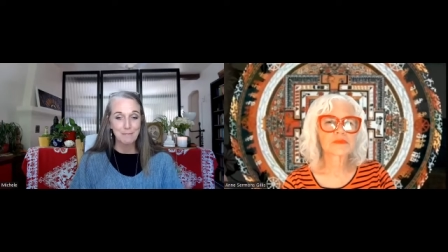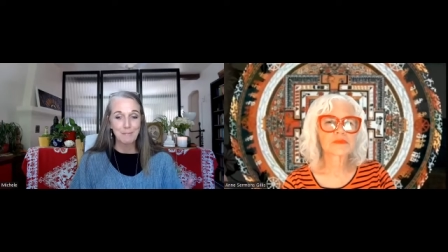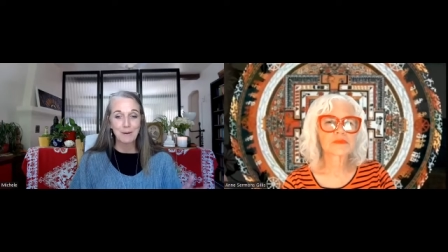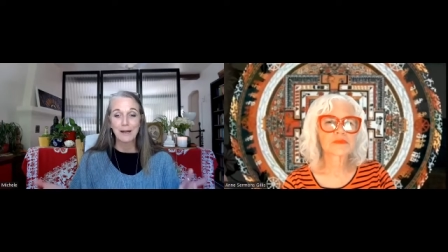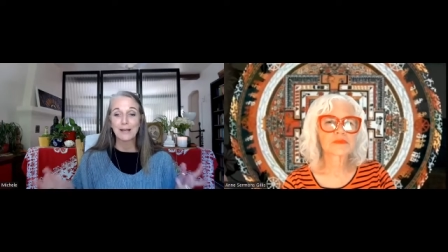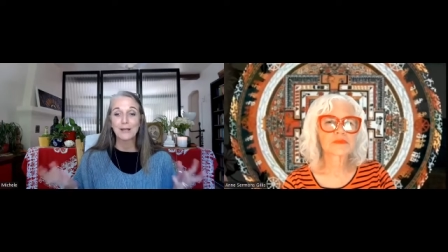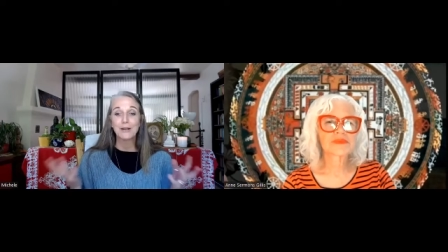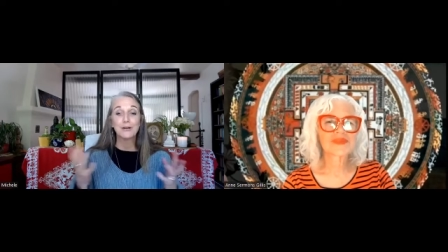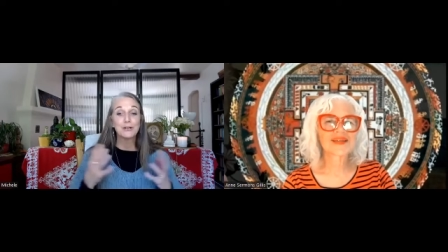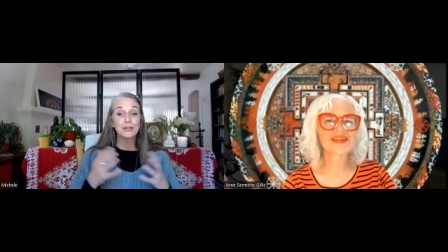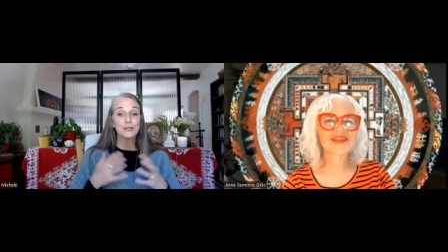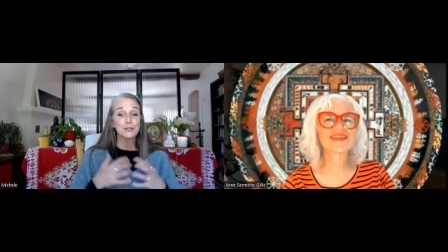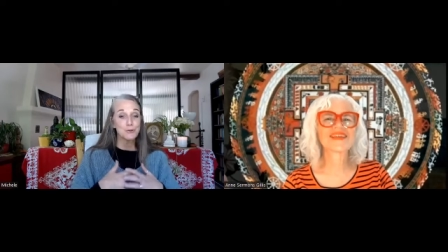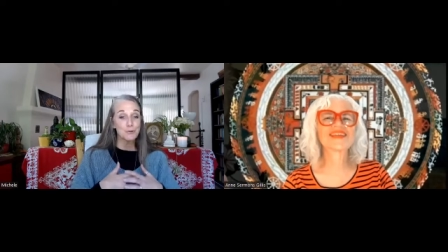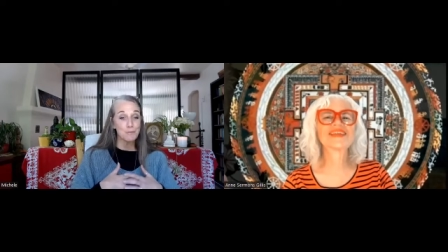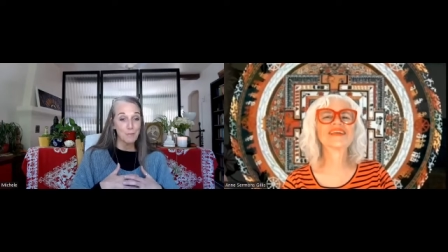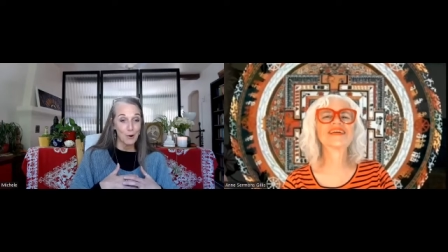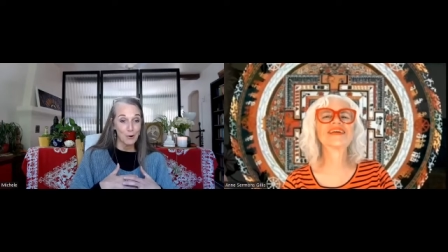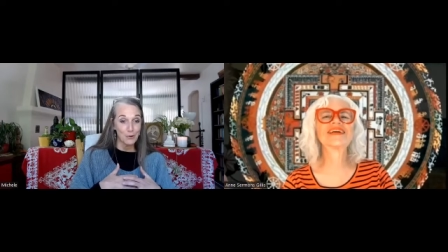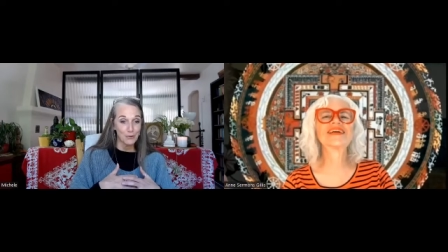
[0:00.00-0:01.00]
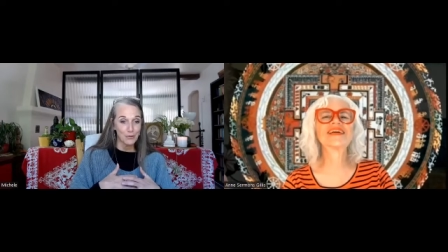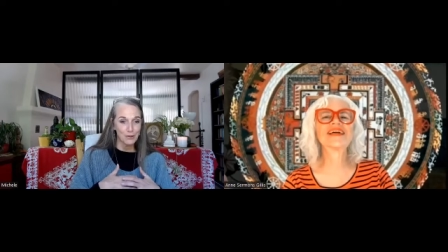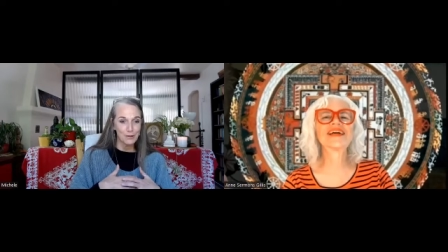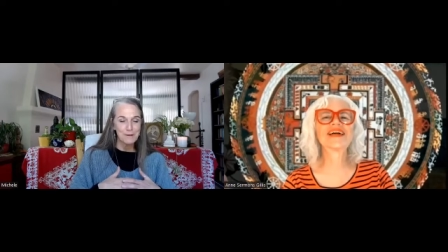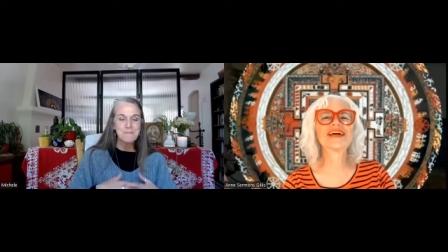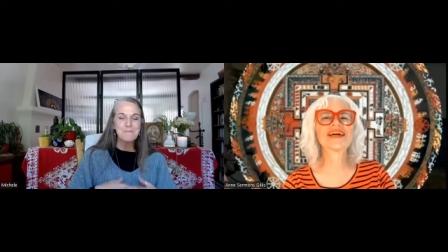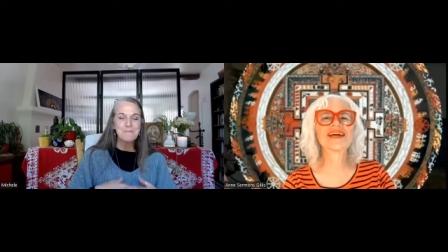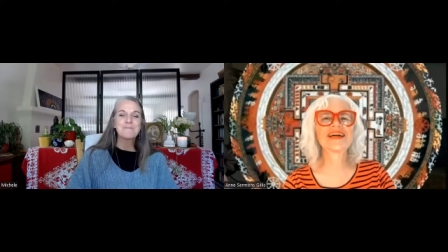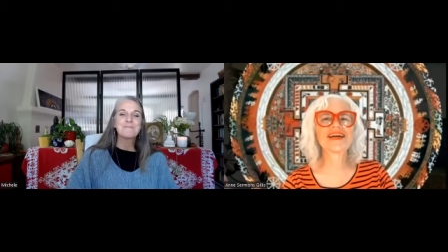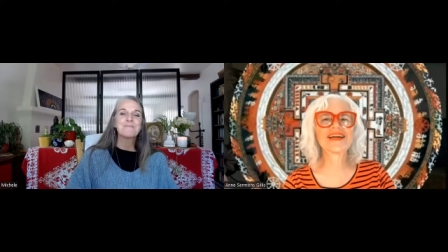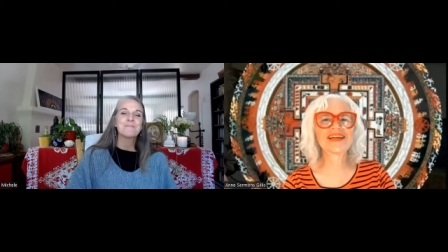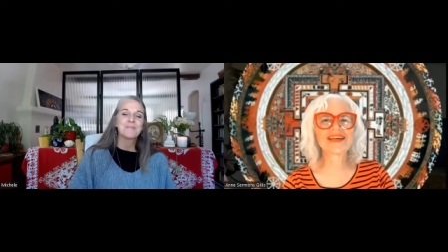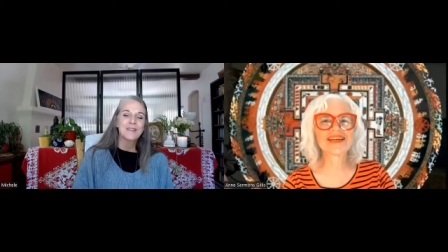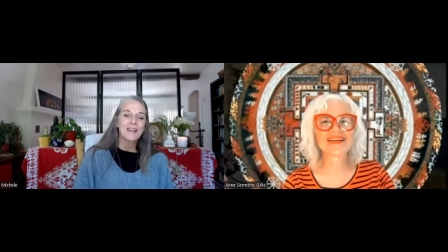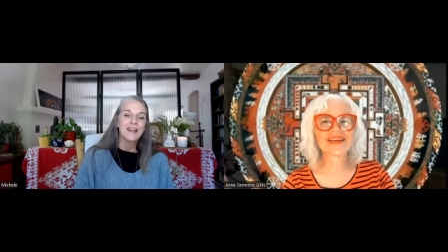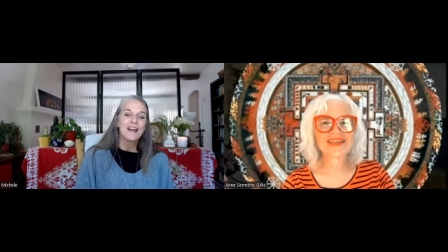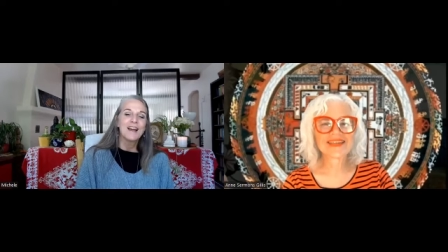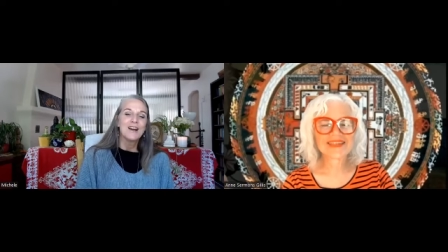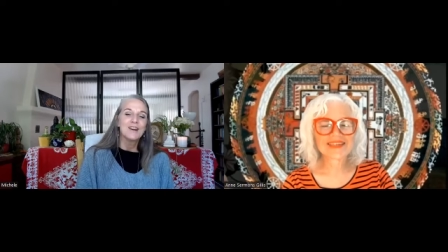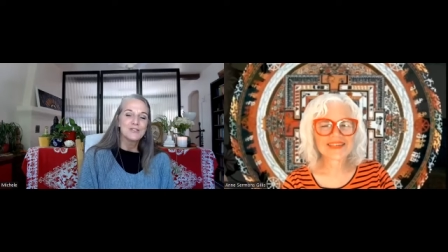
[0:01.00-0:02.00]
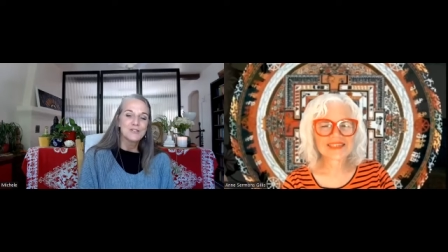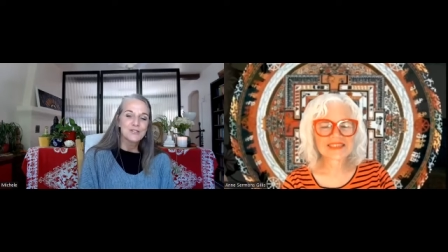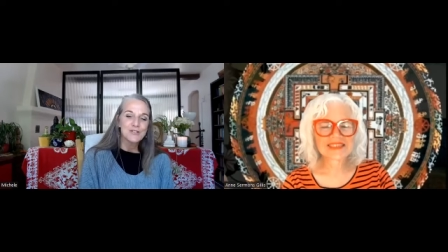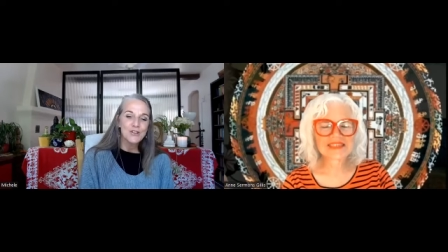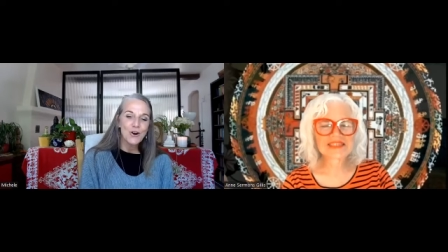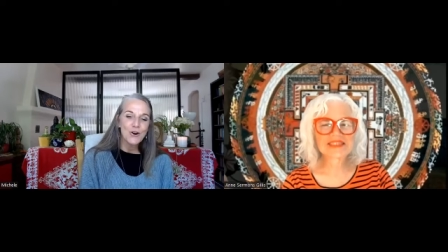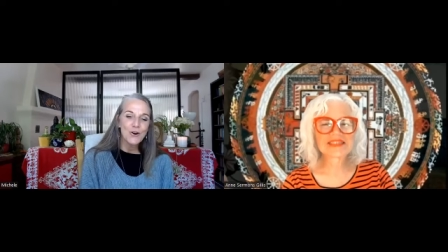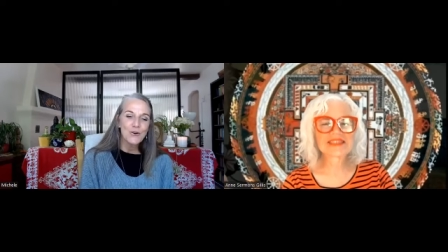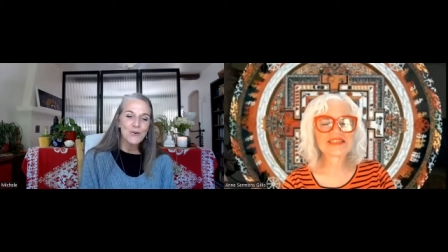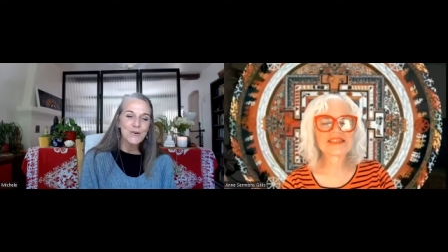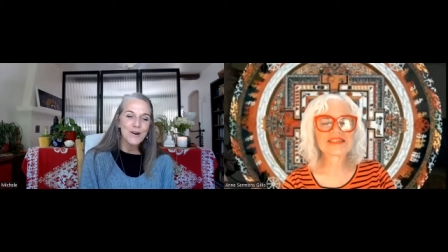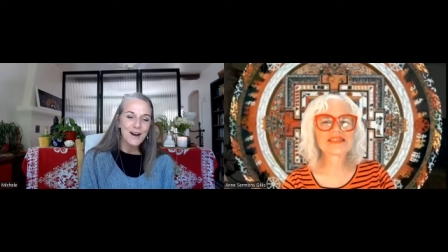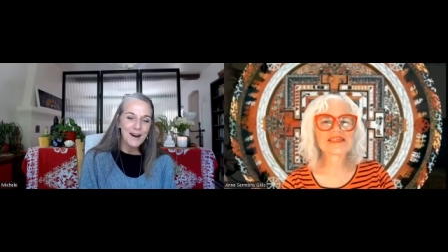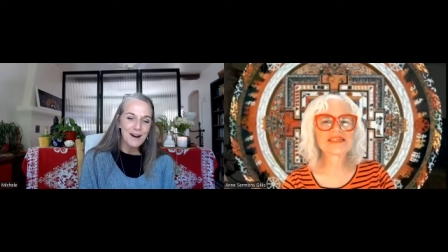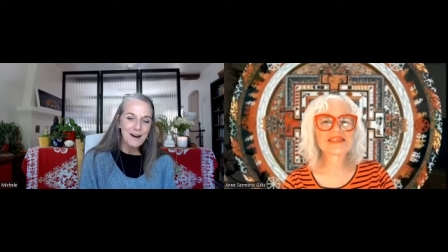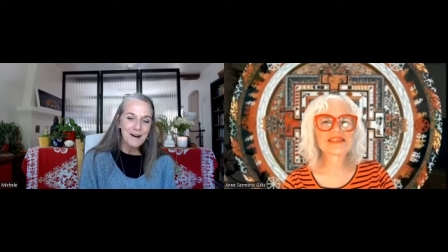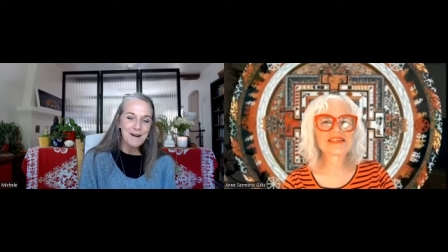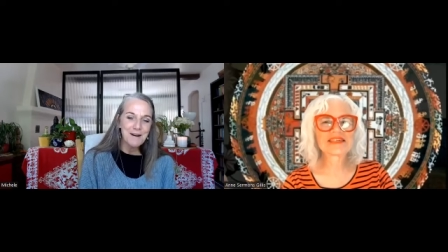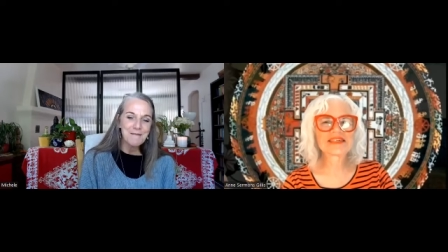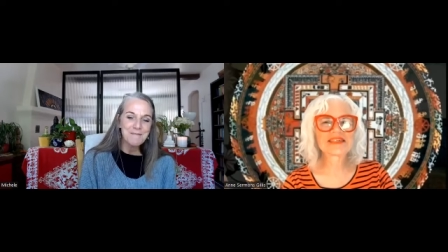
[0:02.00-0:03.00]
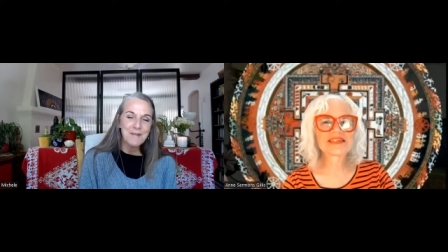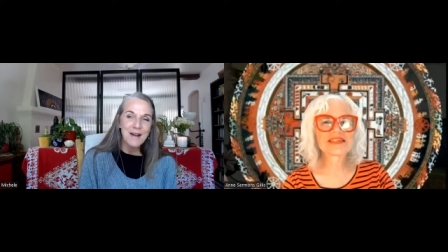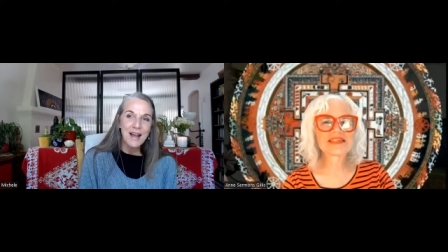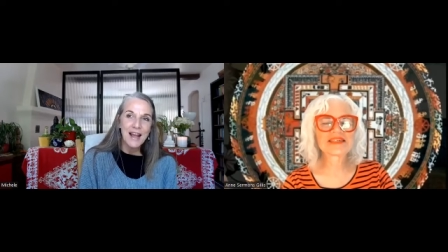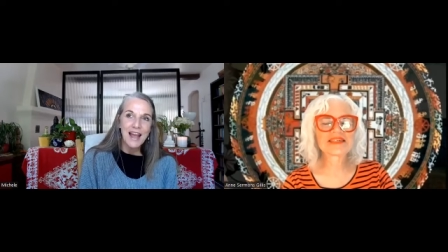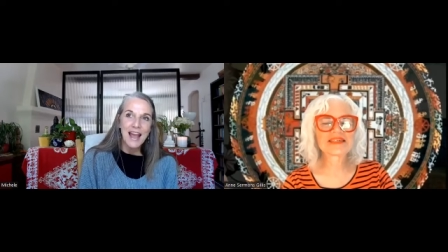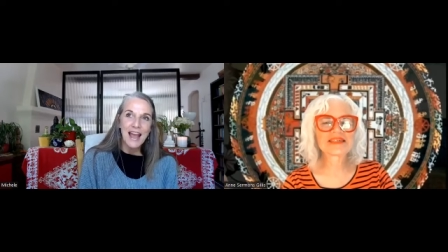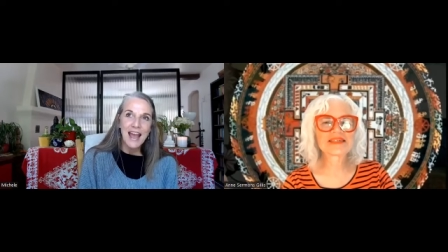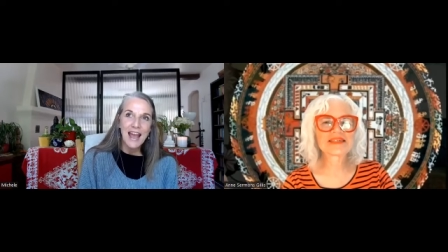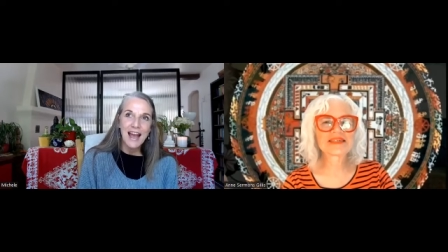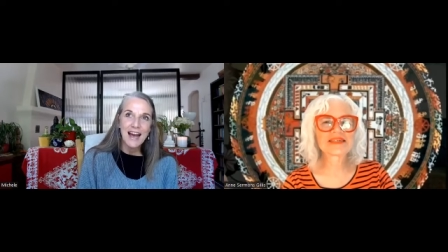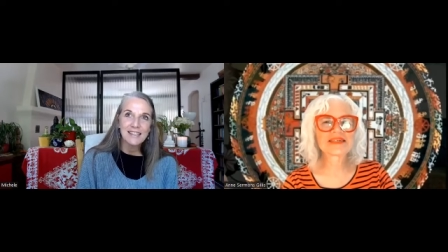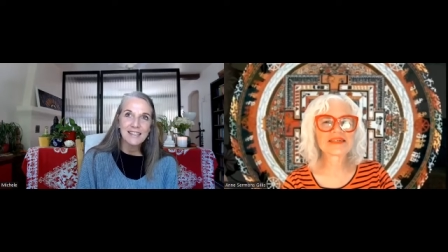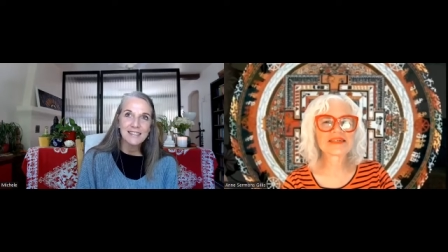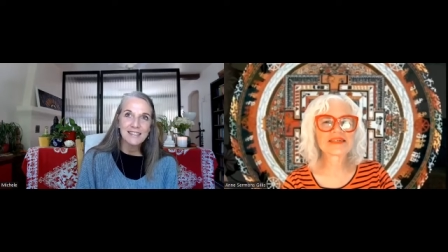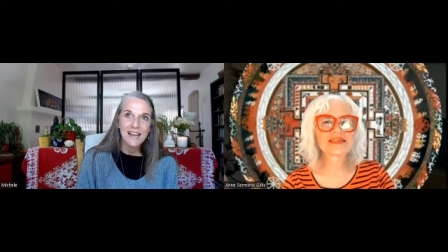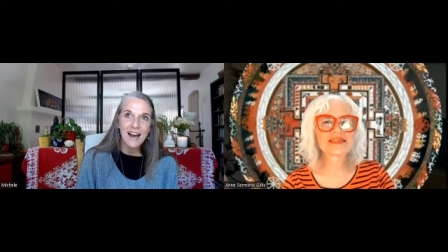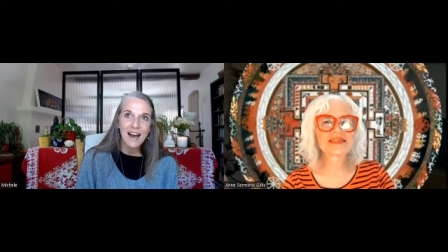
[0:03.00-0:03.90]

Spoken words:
but I couldn't do both. So as